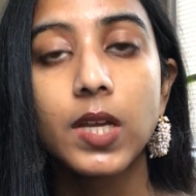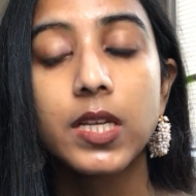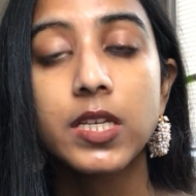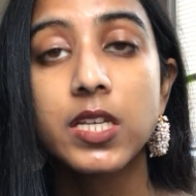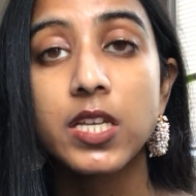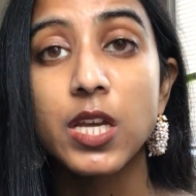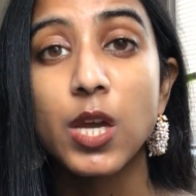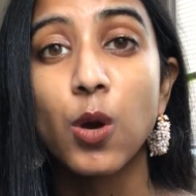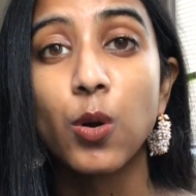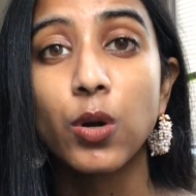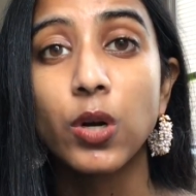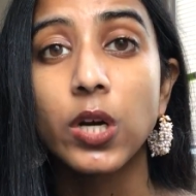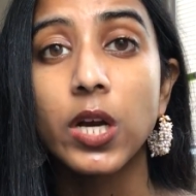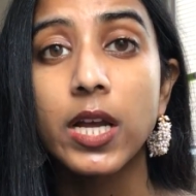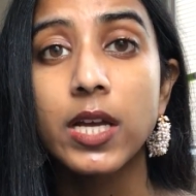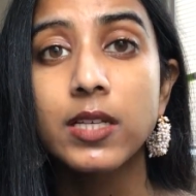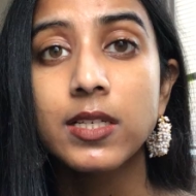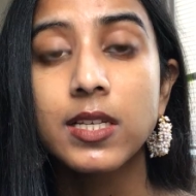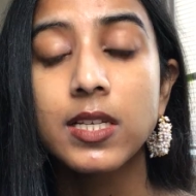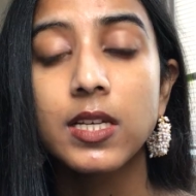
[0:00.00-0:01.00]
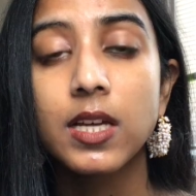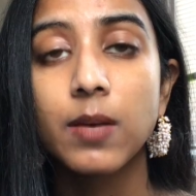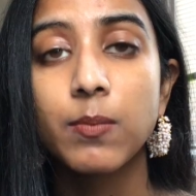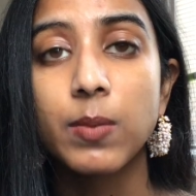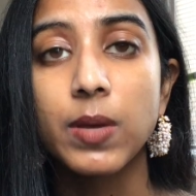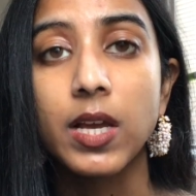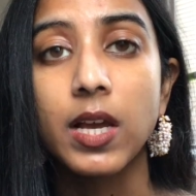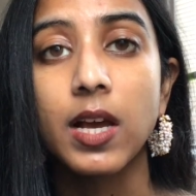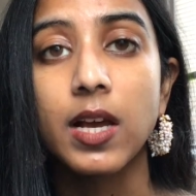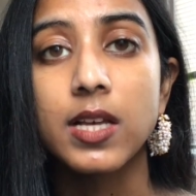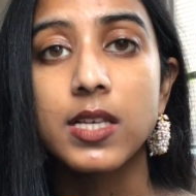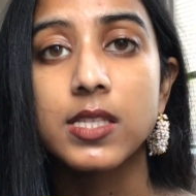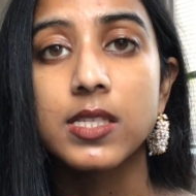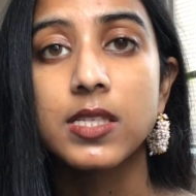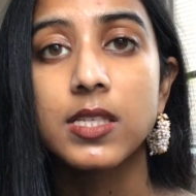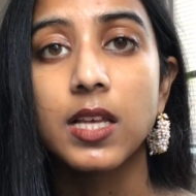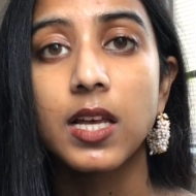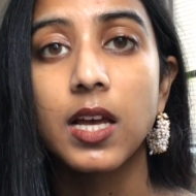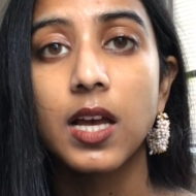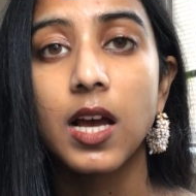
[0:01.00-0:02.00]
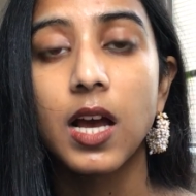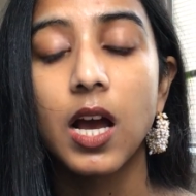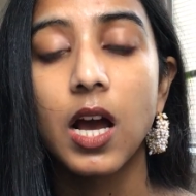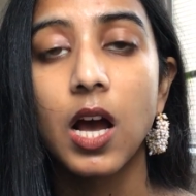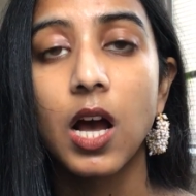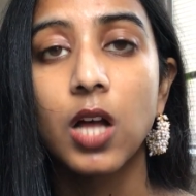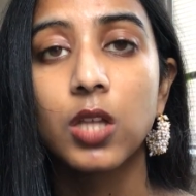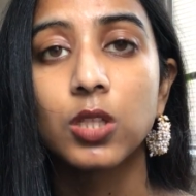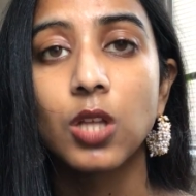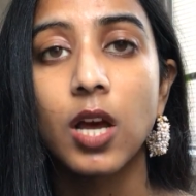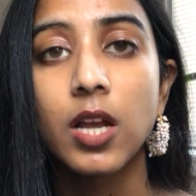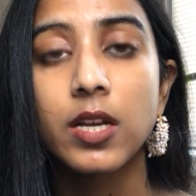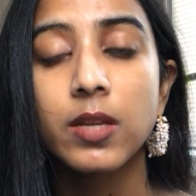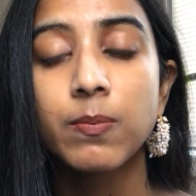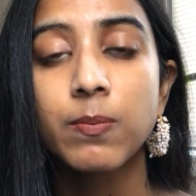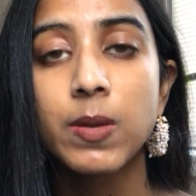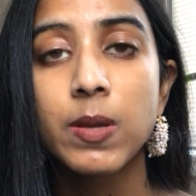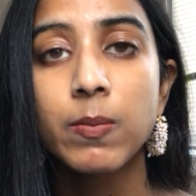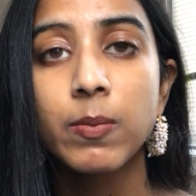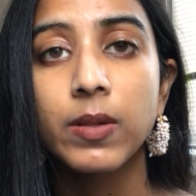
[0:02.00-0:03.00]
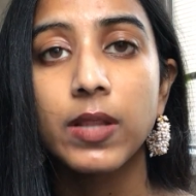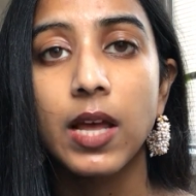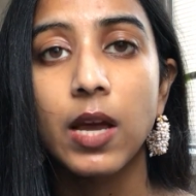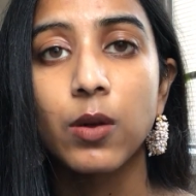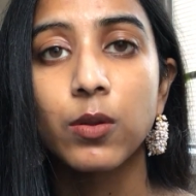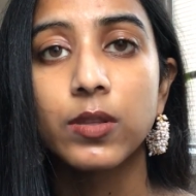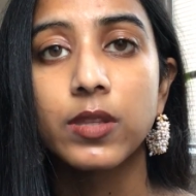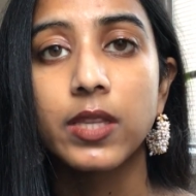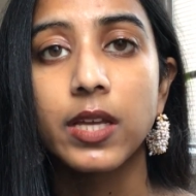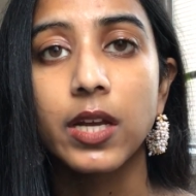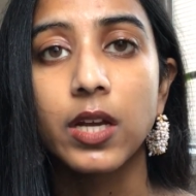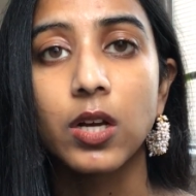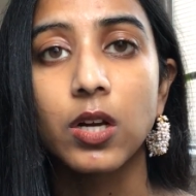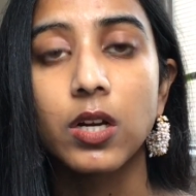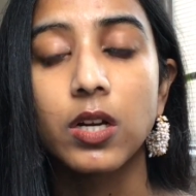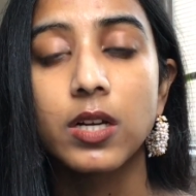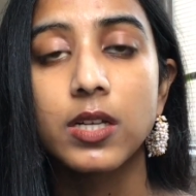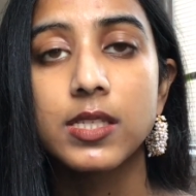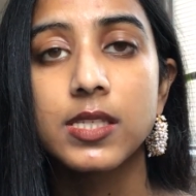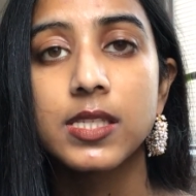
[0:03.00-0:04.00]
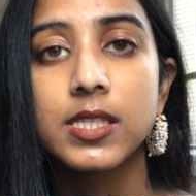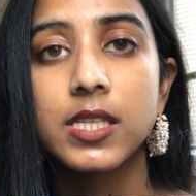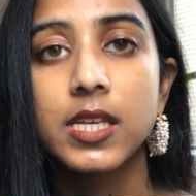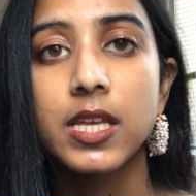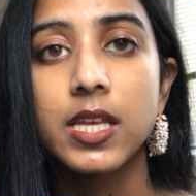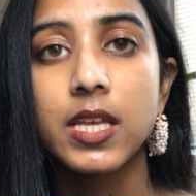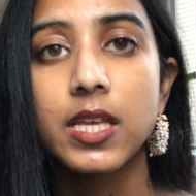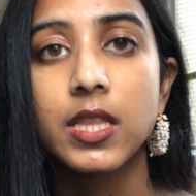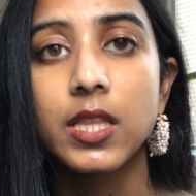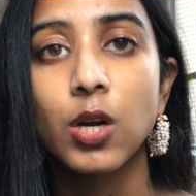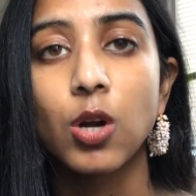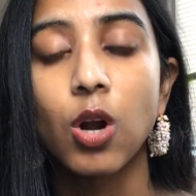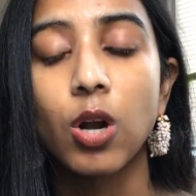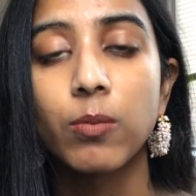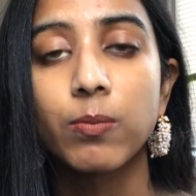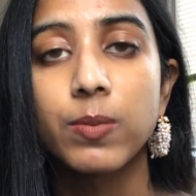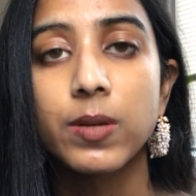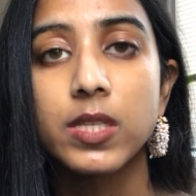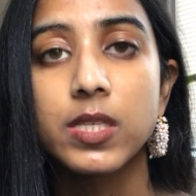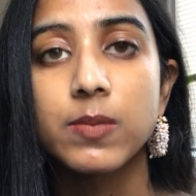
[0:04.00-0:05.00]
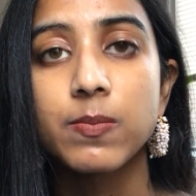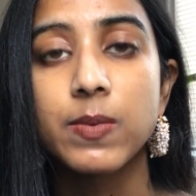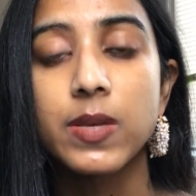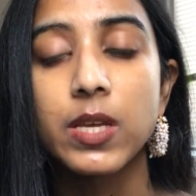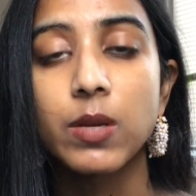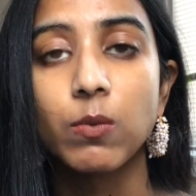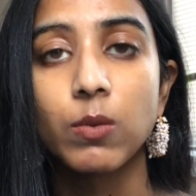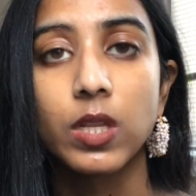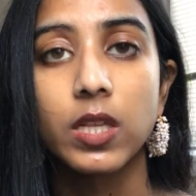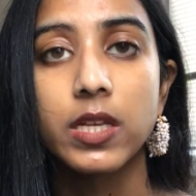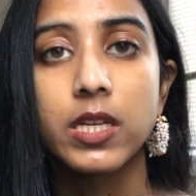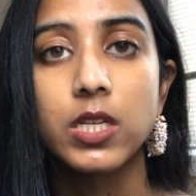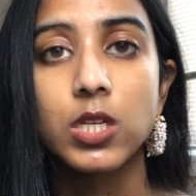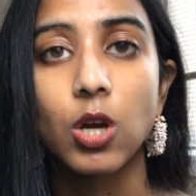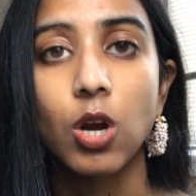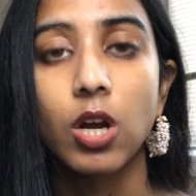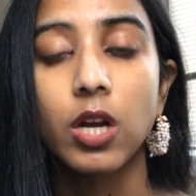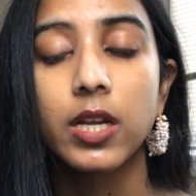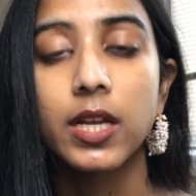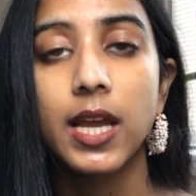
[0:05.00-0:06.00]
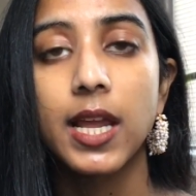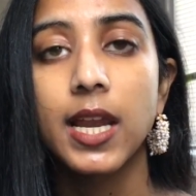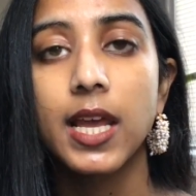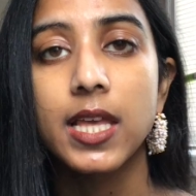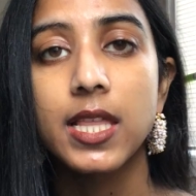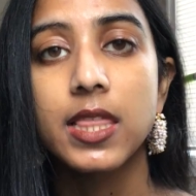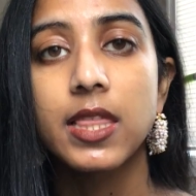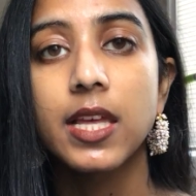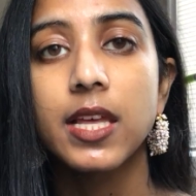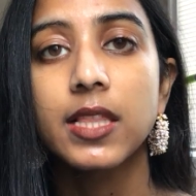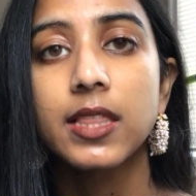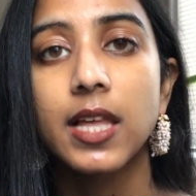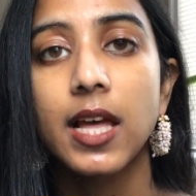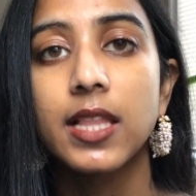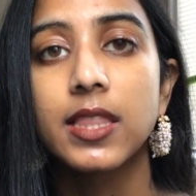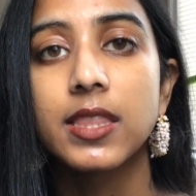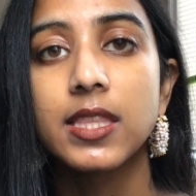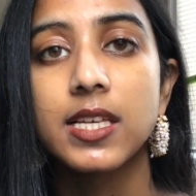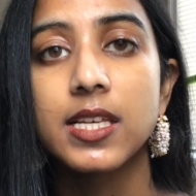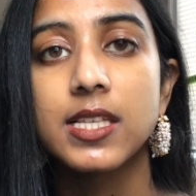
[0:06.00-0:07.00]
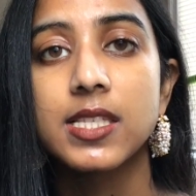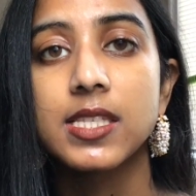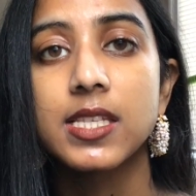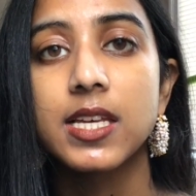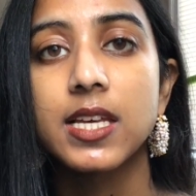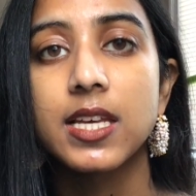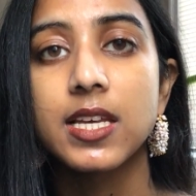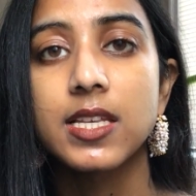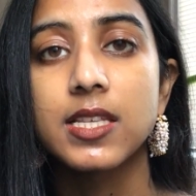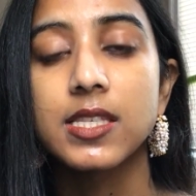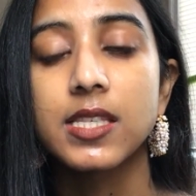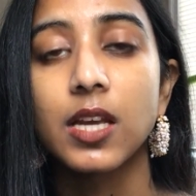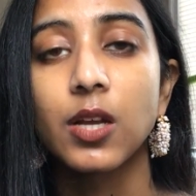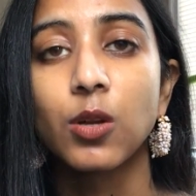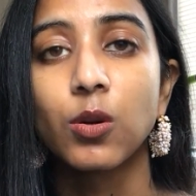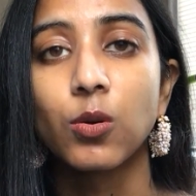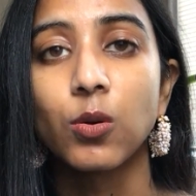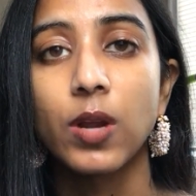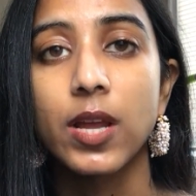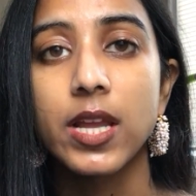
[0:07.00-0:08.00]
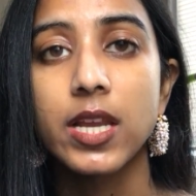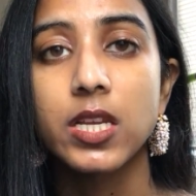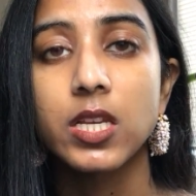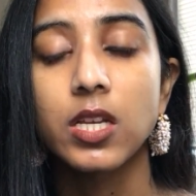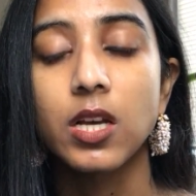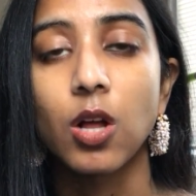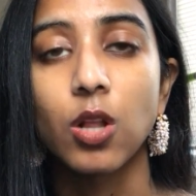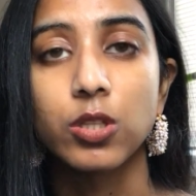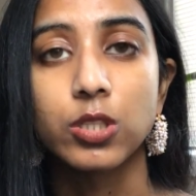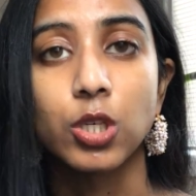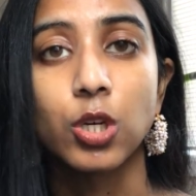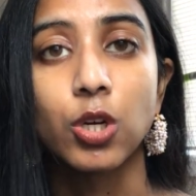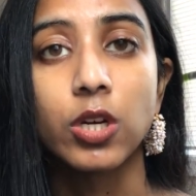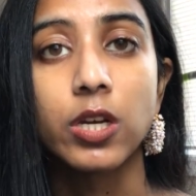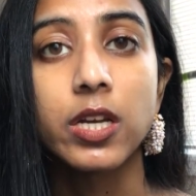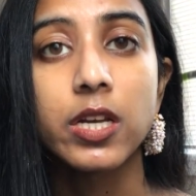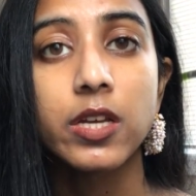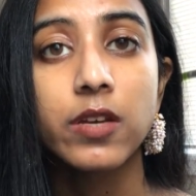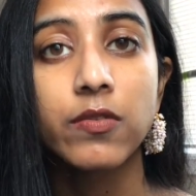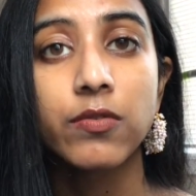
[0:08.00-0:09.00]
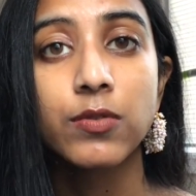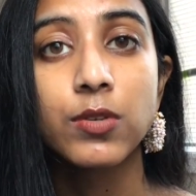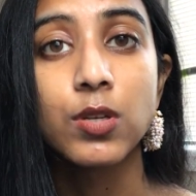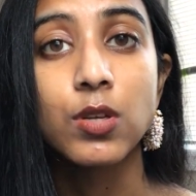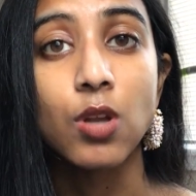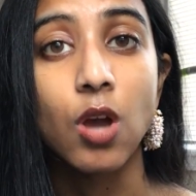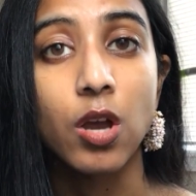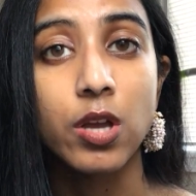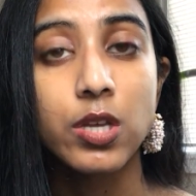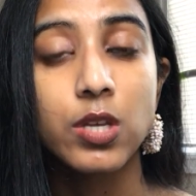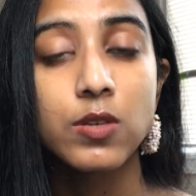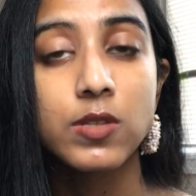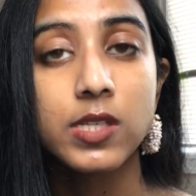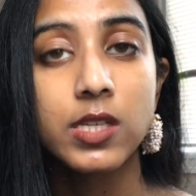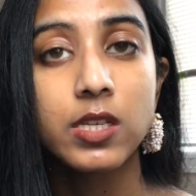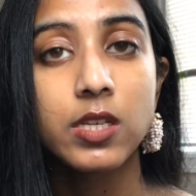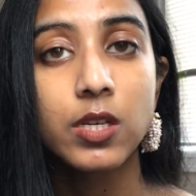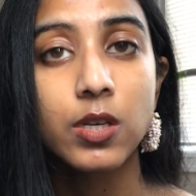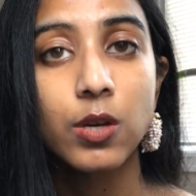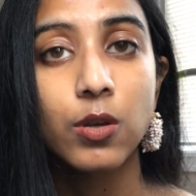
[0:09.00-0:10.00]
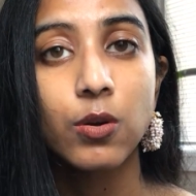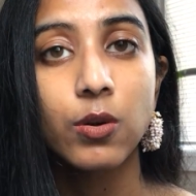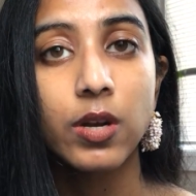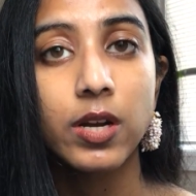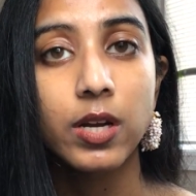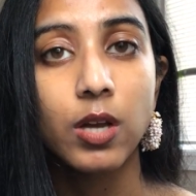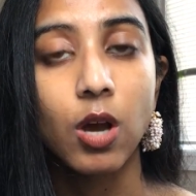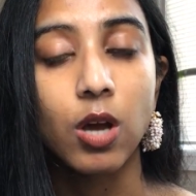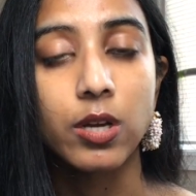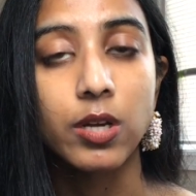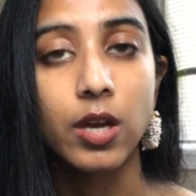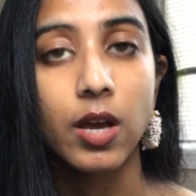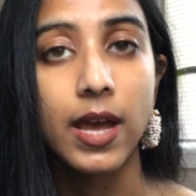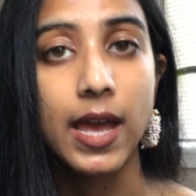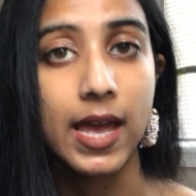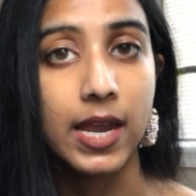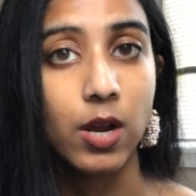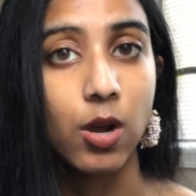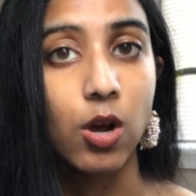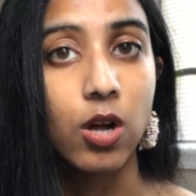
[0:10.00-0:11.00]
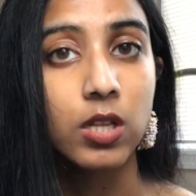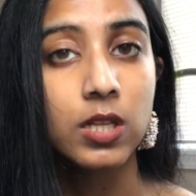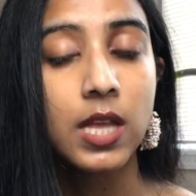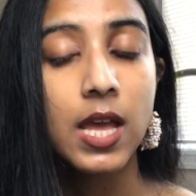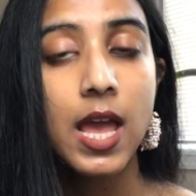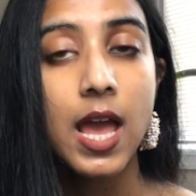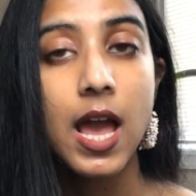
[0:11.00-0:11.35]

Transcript: deodorant, because a lot of people out there see their armpits being really dark, and I think that this is a great alternative to not using deodorant at all.